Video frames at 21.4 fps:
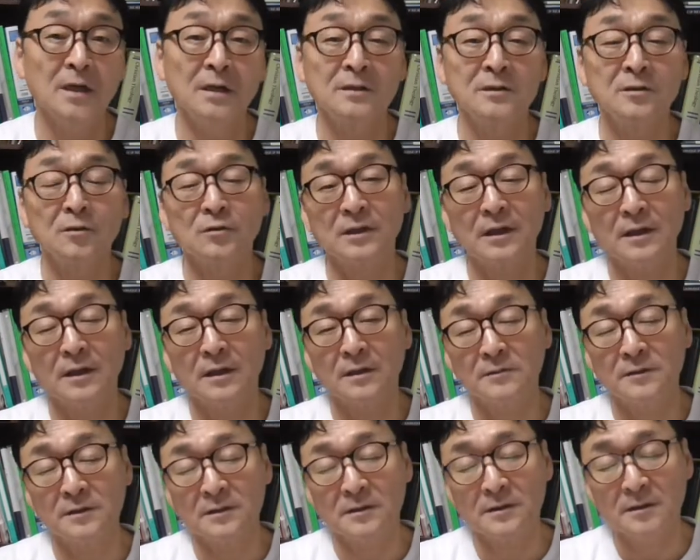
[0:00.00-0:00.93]
So
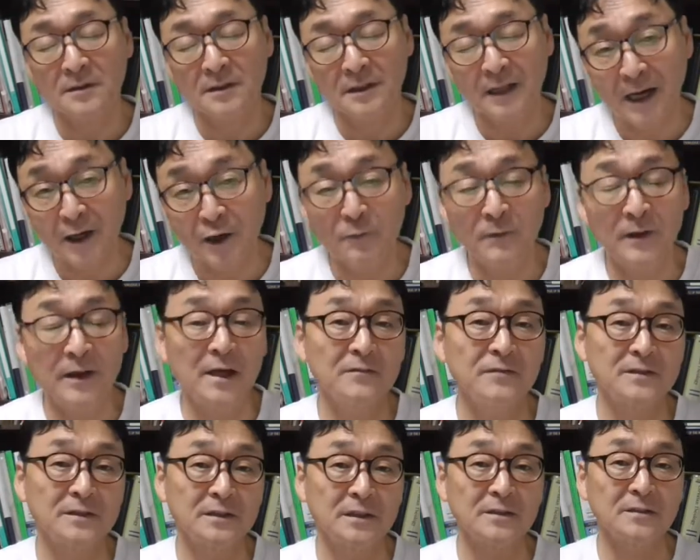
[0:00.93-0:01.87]
the town of
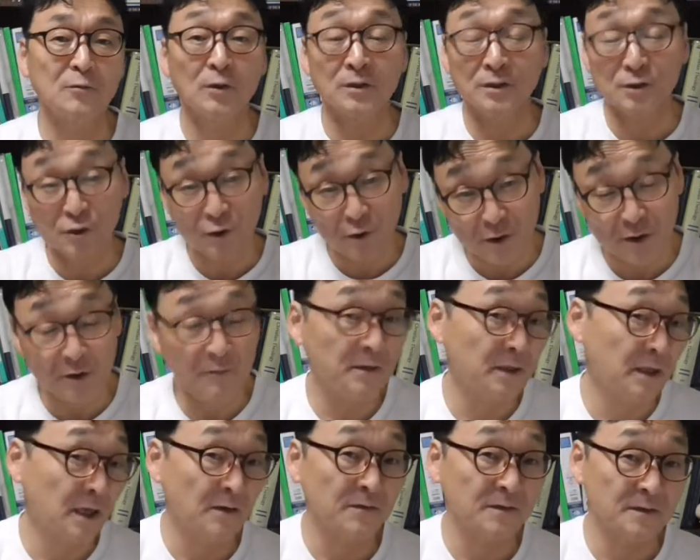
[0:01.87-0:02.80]
Ephesus or church of
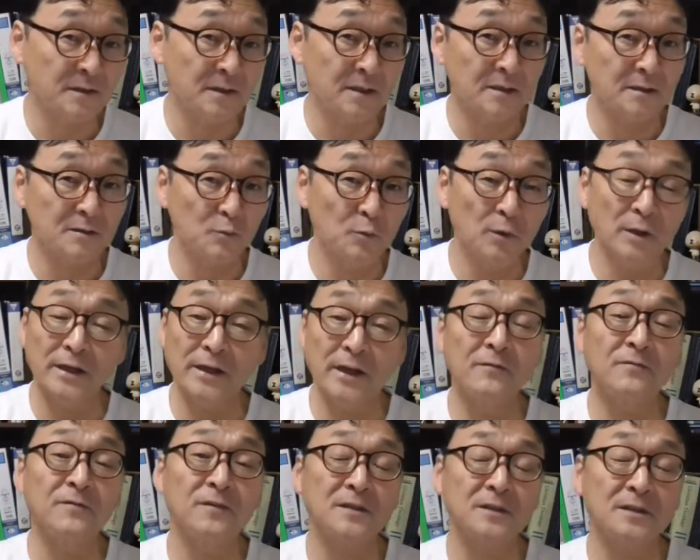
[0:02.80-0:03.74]
Ephesus really
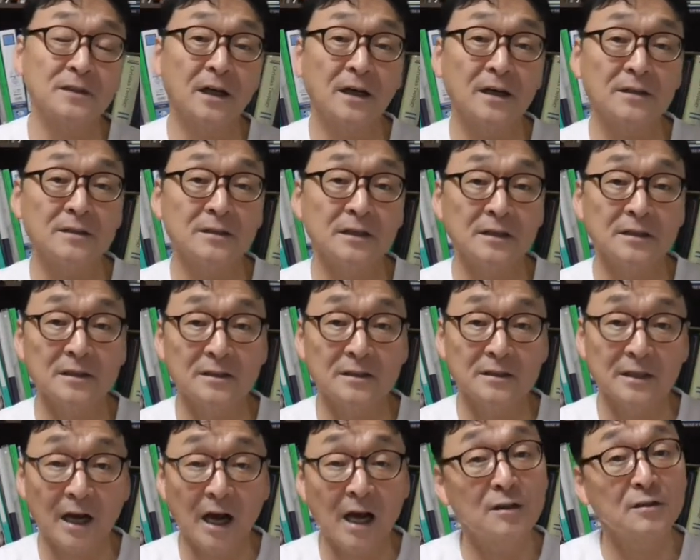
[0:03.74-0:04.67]
emphasized it
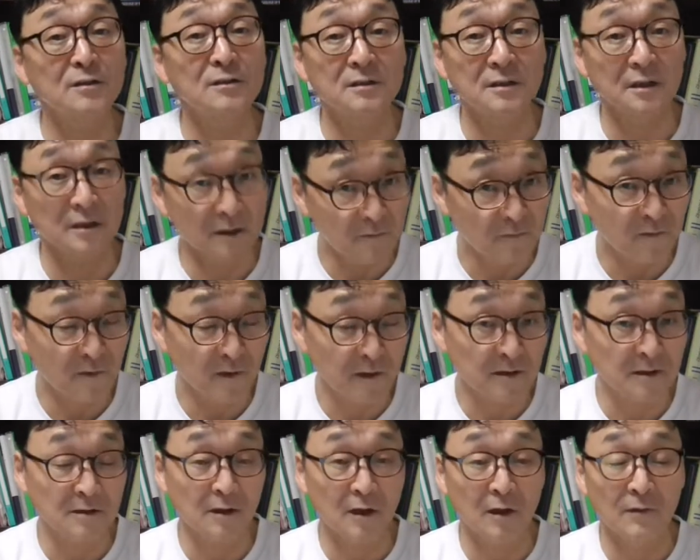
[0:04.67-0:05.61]
is under the
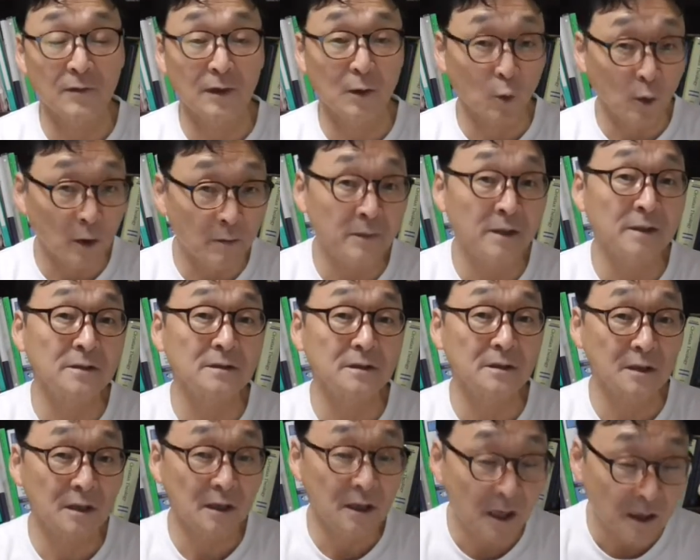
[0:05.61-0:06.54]
influence of a Roman